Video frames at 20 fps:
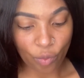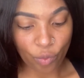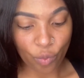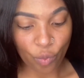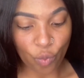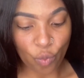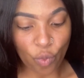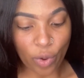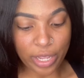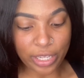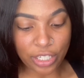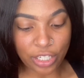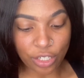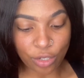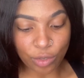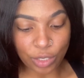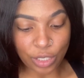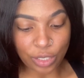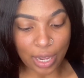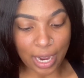Once you
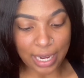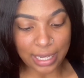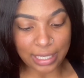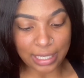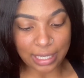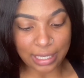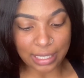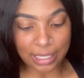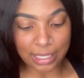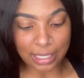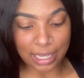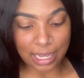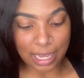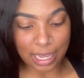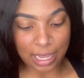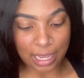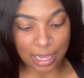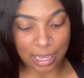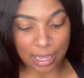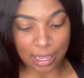start to
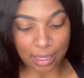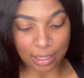see